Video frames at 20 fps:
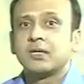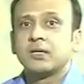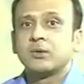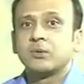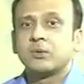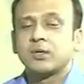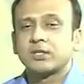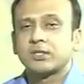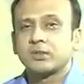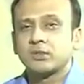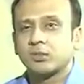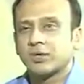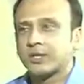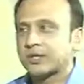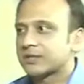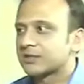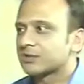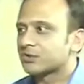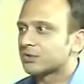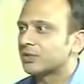what you
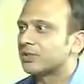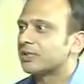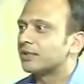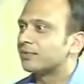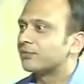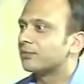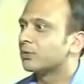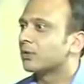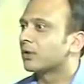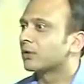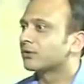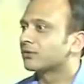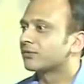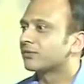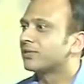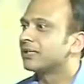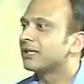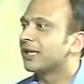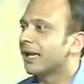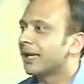want is relief. You want to
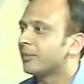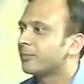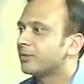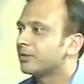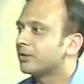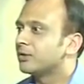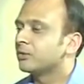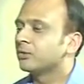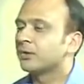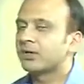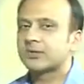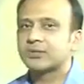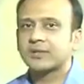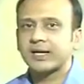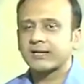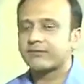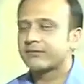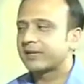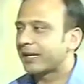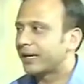feel happy. You want to
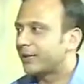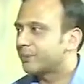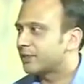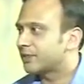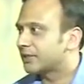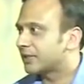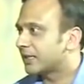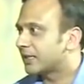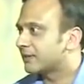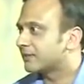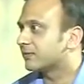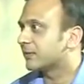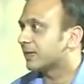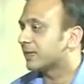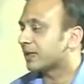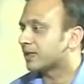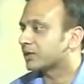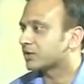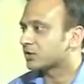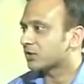have a happy life.
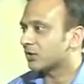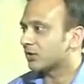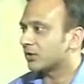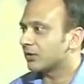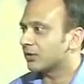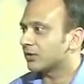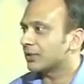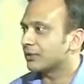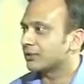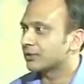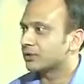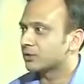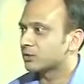And I saw that this